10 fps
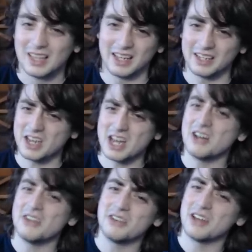Like,
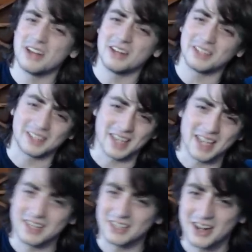no, you don't
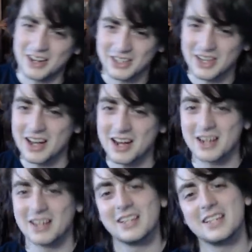understand Jar
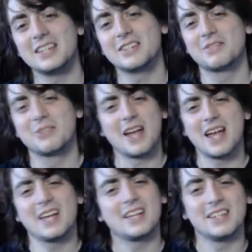Jar. He's
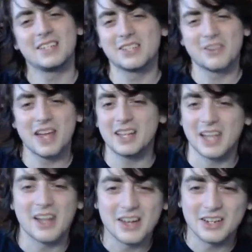great. He's a great
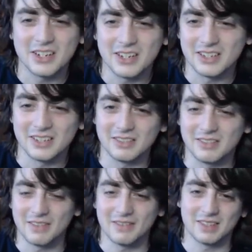character,
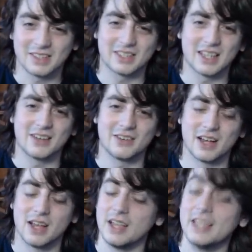and
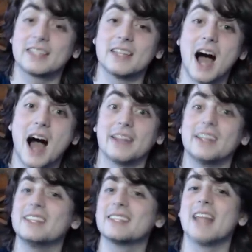etc. He's
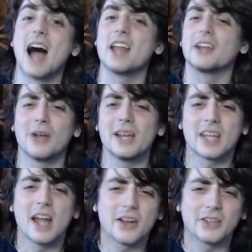not. He's not a
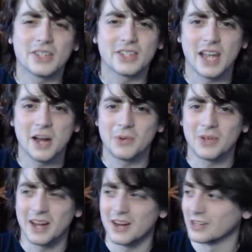great character. He's a
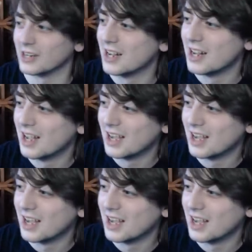terrible character.